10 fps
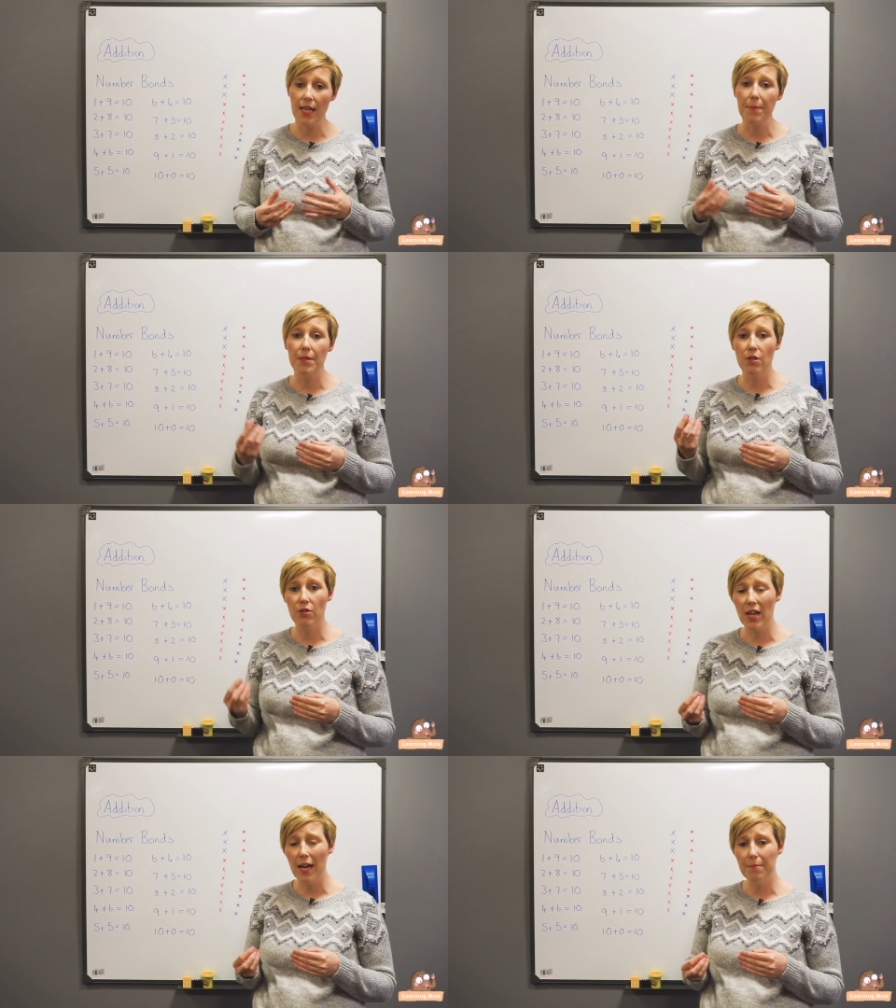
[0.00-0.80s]
steps that your
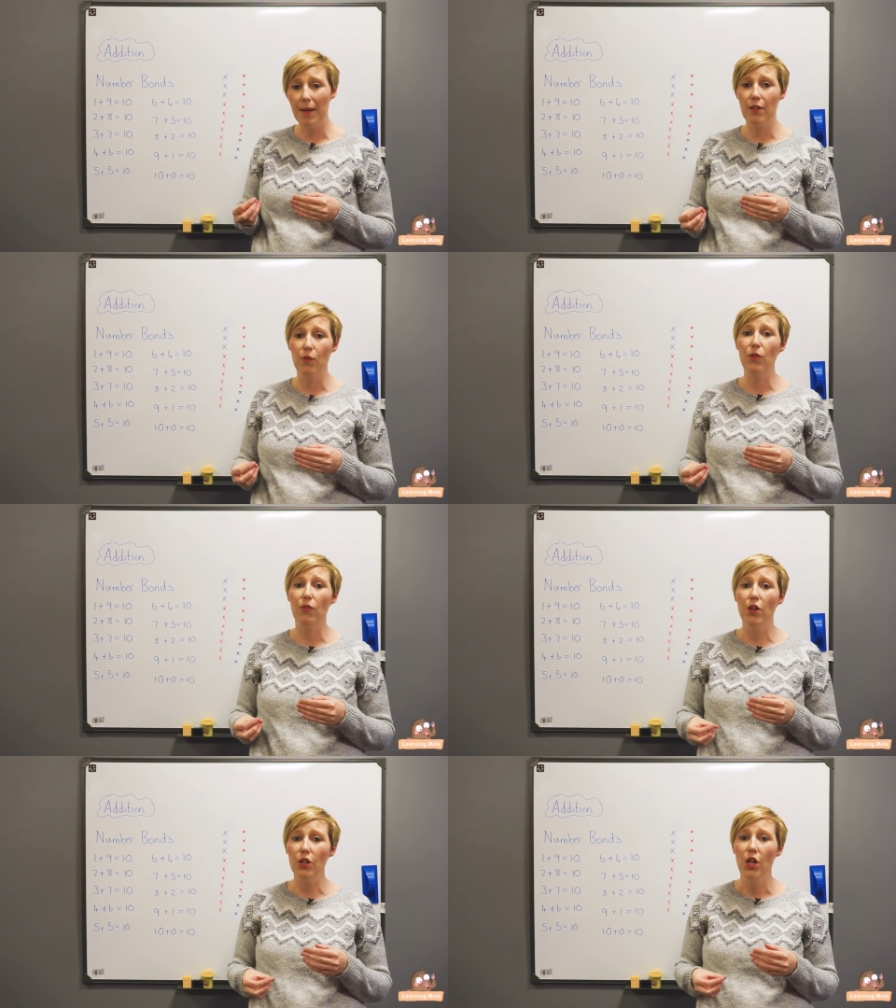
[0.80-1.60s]
child might go
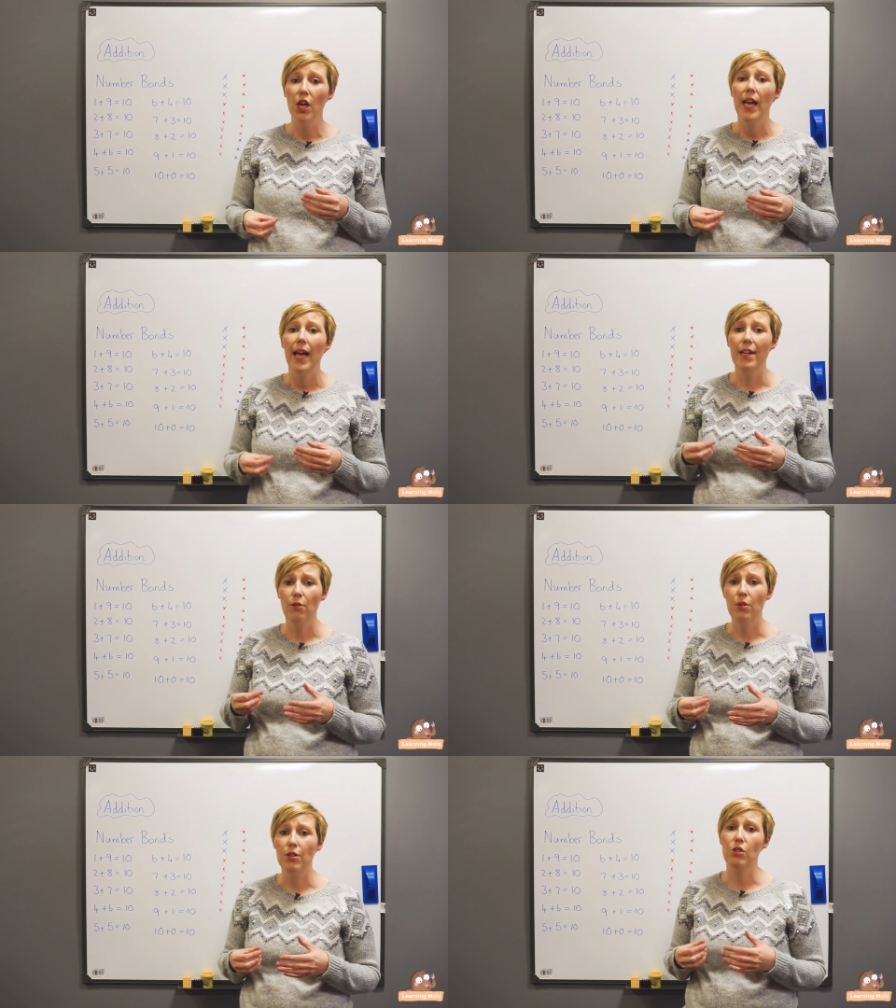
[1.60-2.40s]
through in
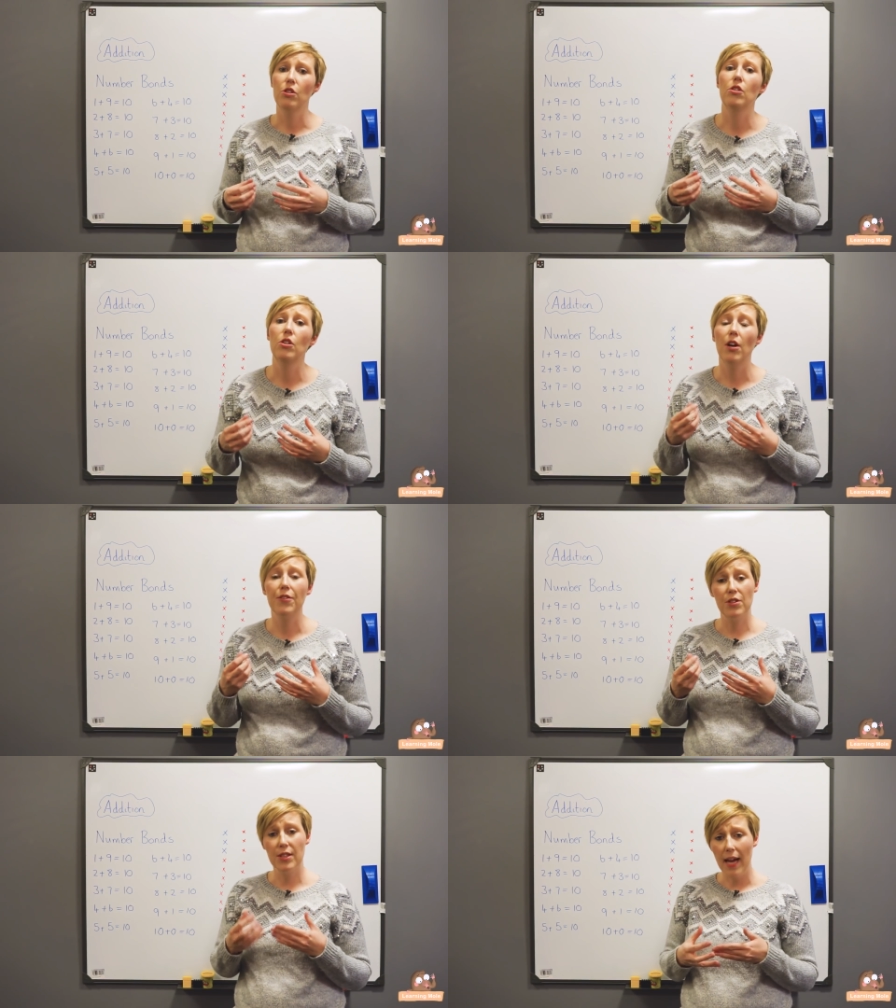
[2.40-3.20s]
order to
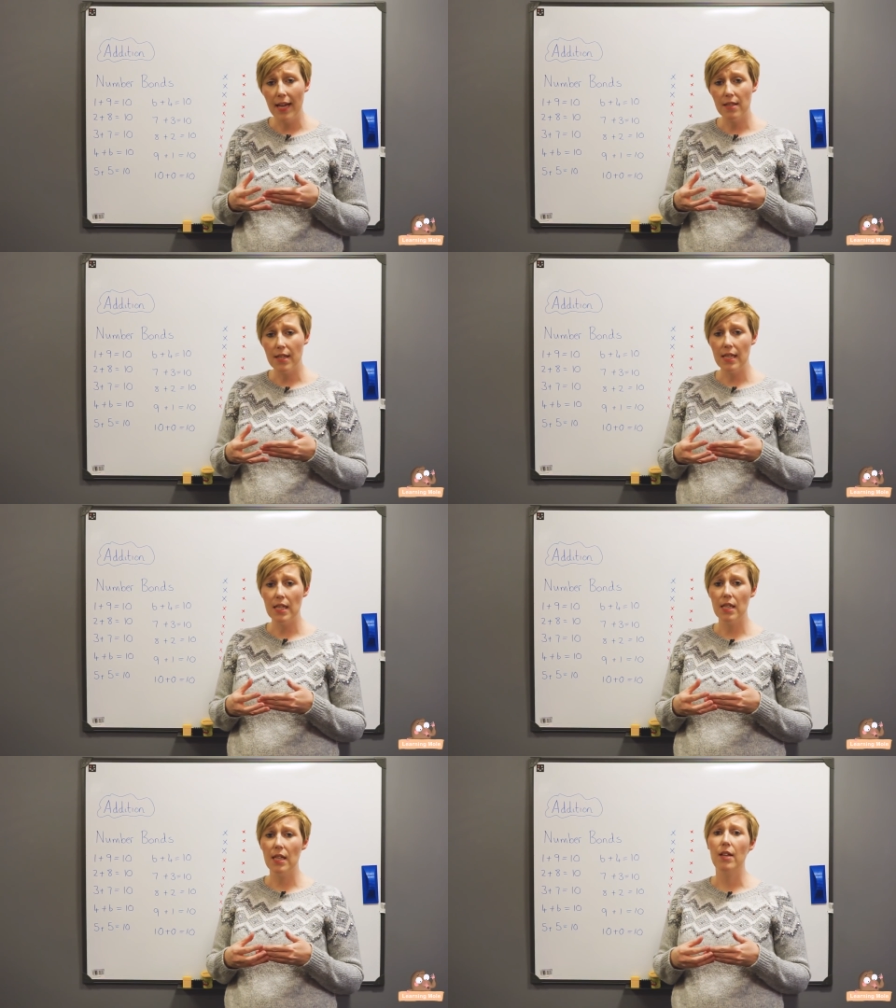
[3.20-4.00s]
understand
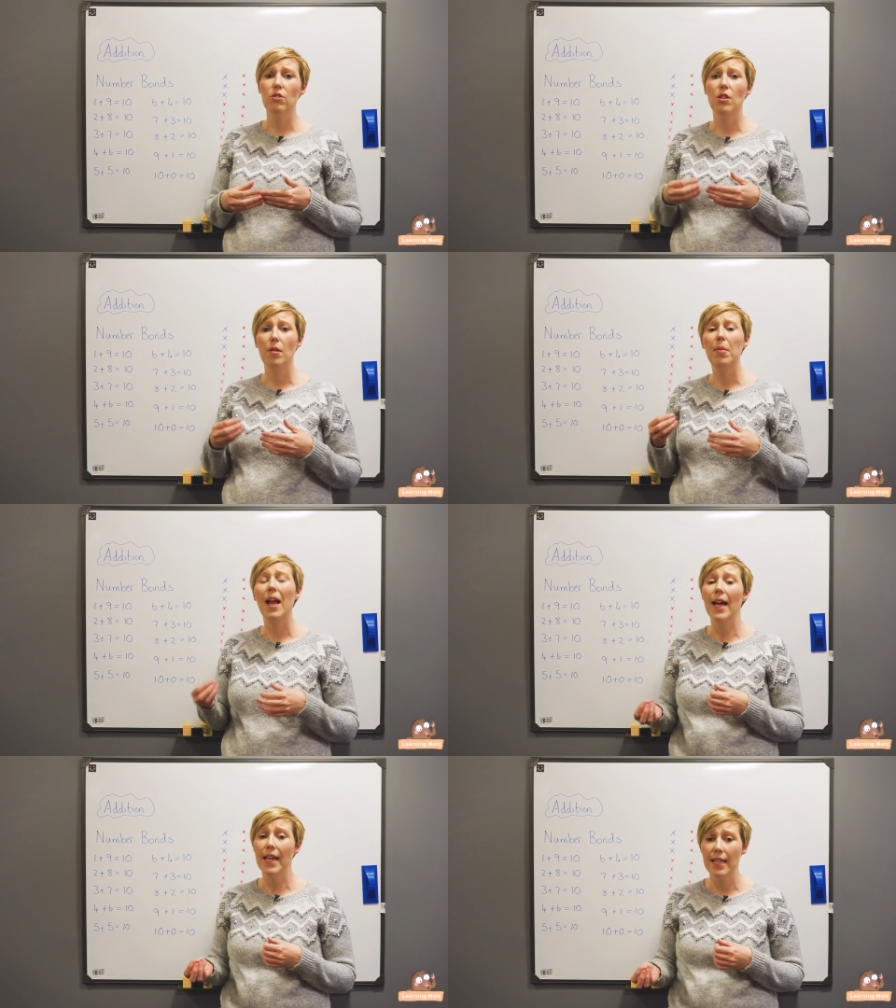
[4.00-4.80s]
addition and to
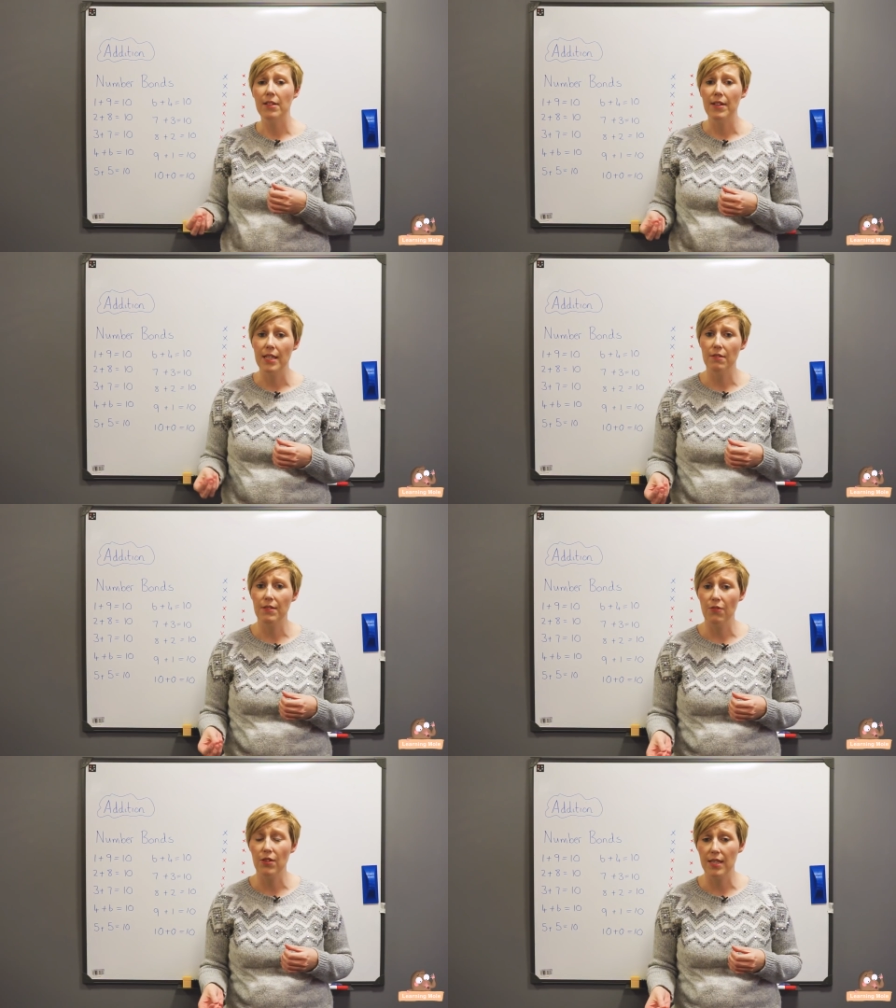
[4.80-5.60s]
apply it in a range of
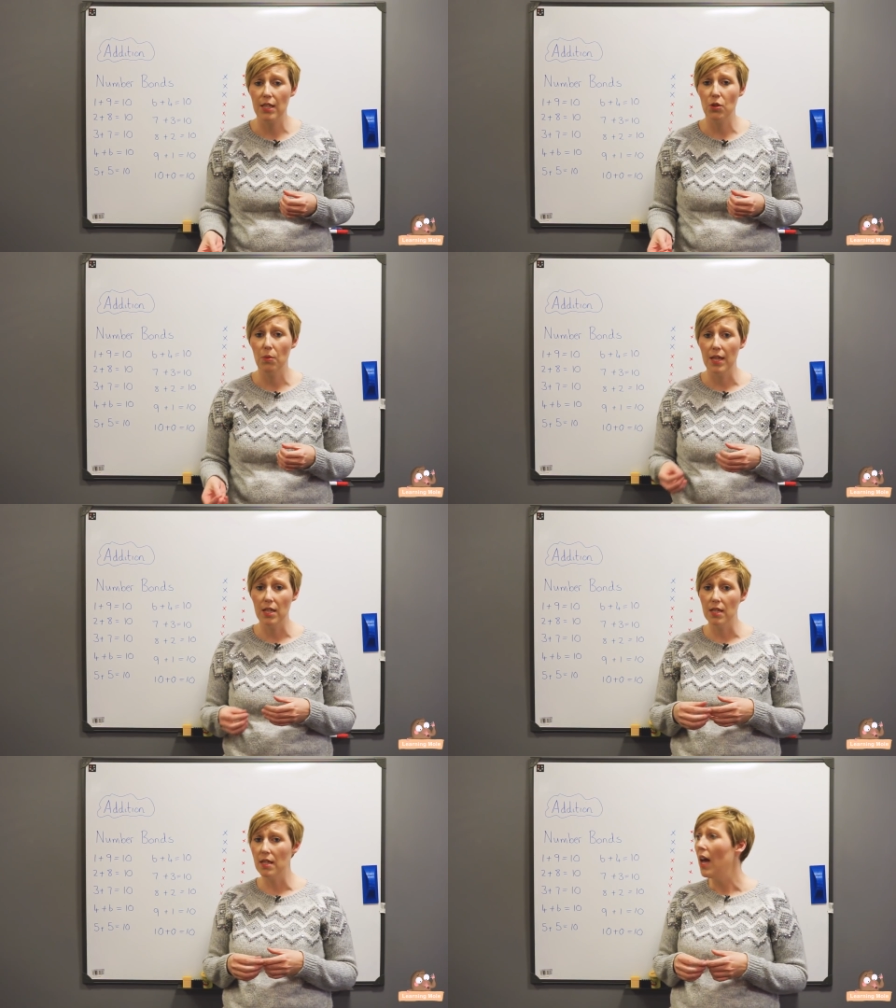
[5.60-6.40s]
different
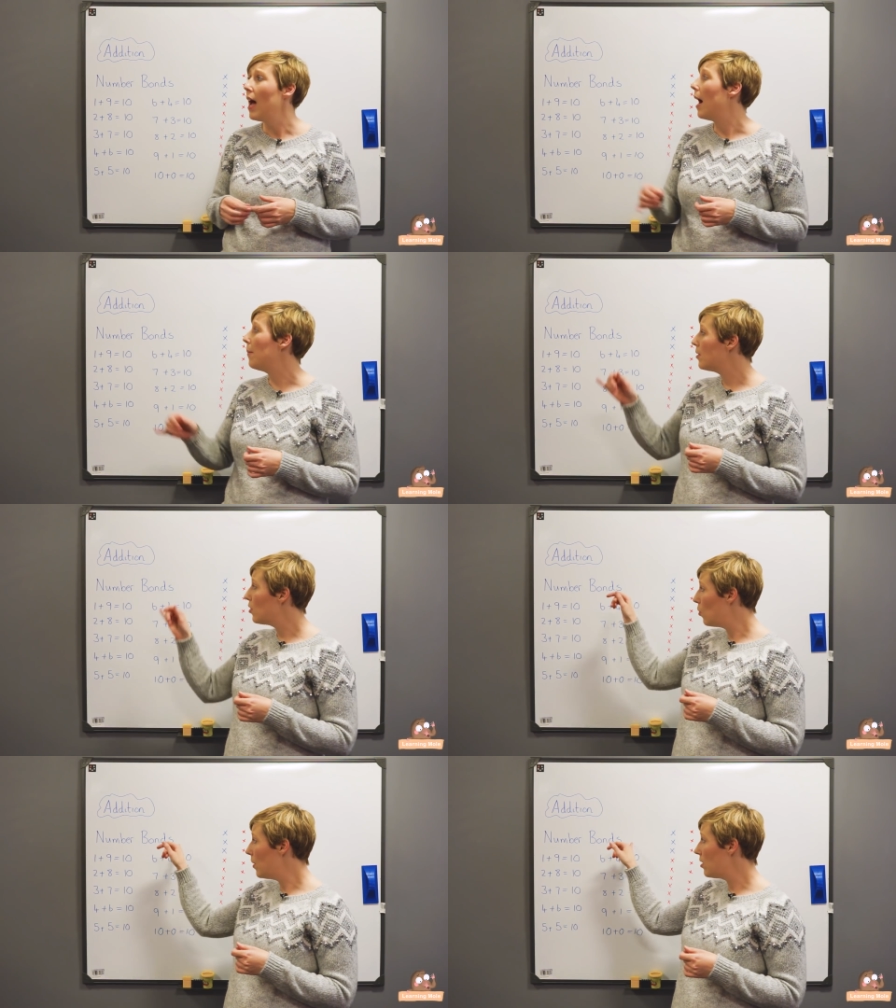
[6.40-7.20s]
situations. And we're
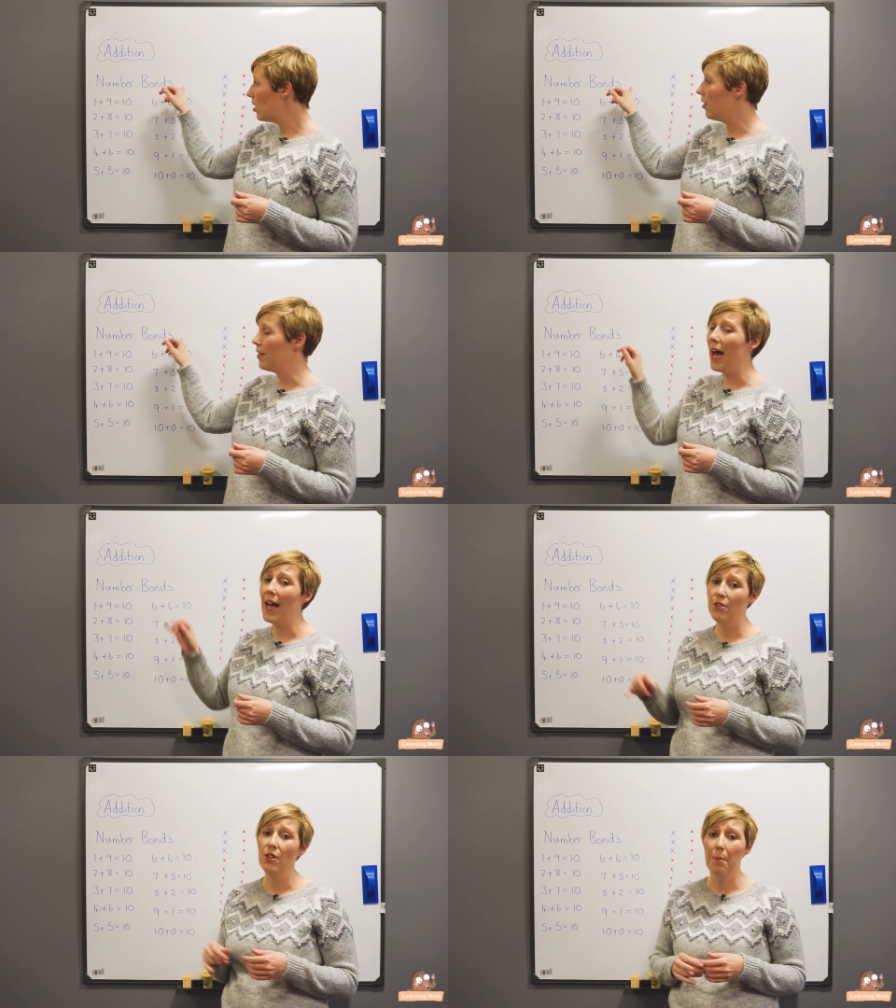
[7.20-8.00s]
going to look
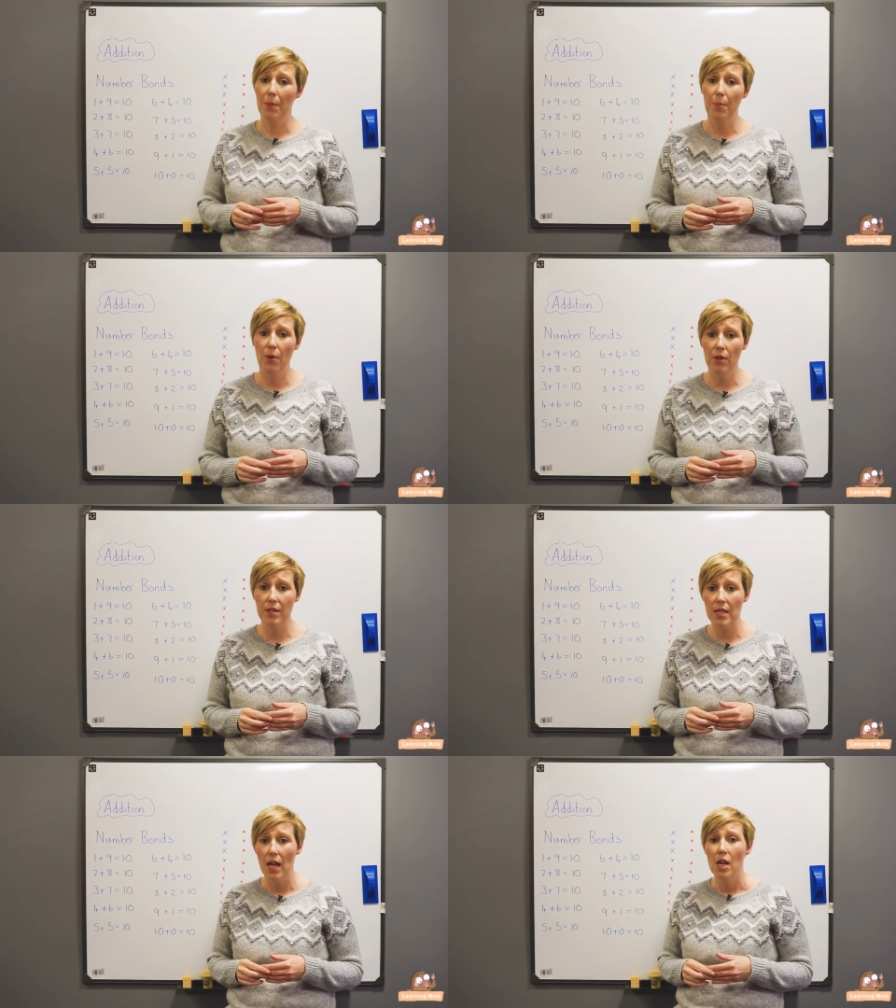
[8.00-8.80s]
at number
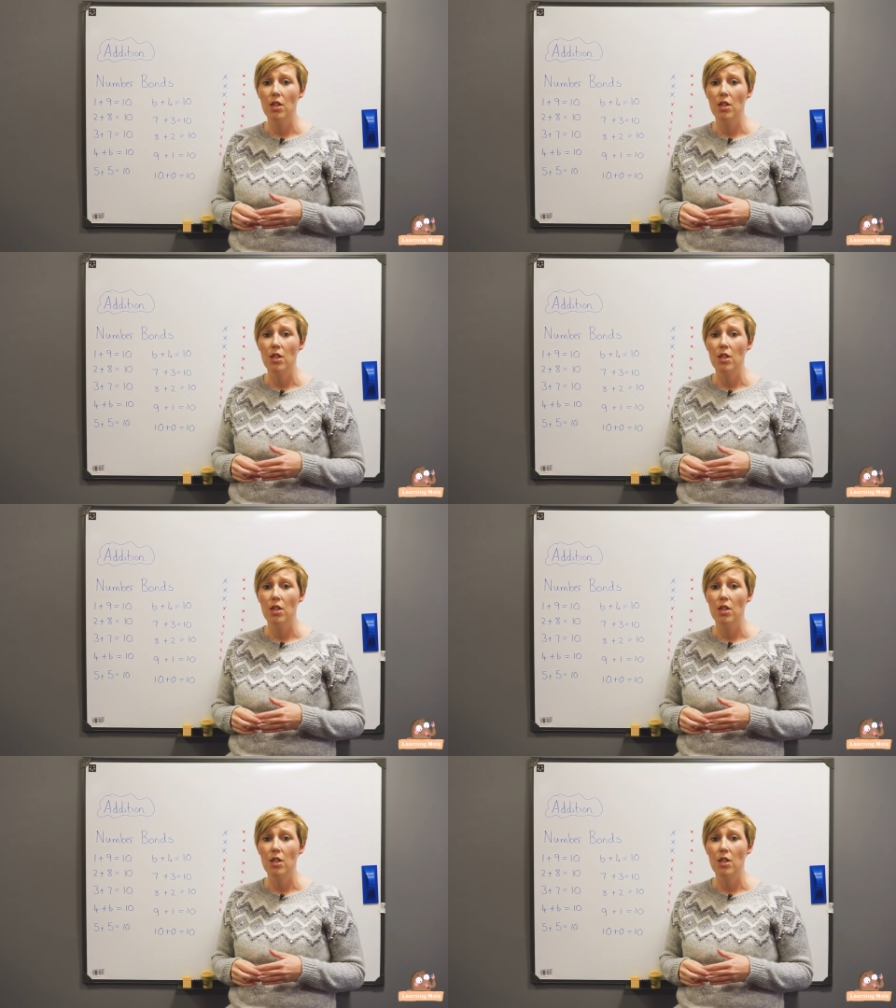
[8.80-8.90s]
bonds.